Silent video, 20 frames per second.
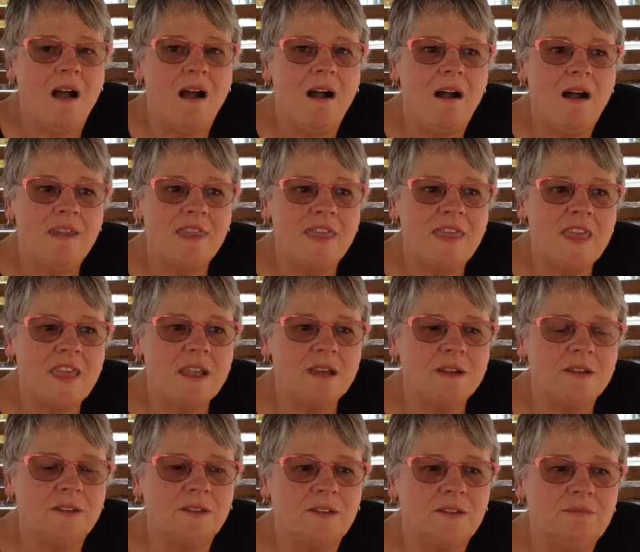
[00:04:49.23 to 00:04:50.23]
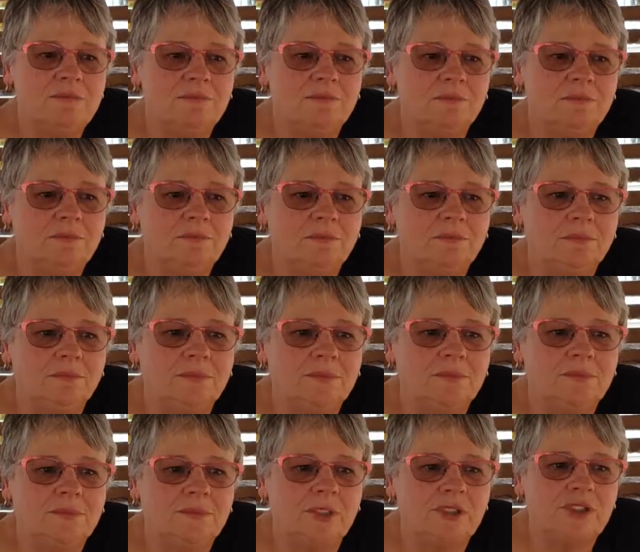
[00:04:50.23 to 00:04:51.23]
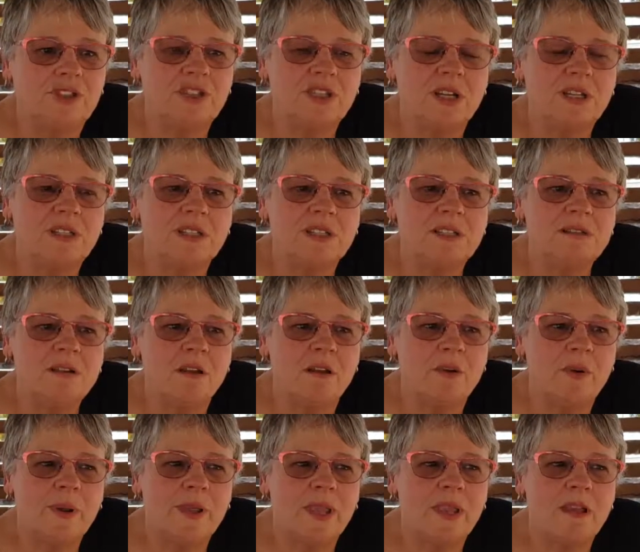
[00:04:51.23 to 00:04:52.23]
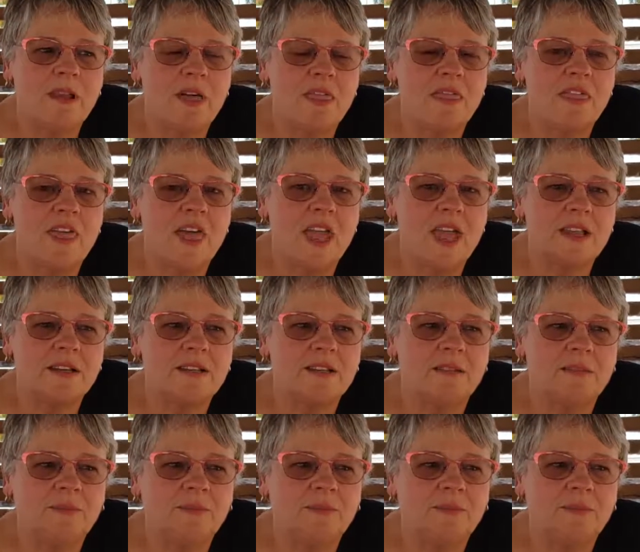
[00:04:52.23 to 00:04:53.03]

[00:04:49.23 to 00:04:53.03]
I think just knowing that,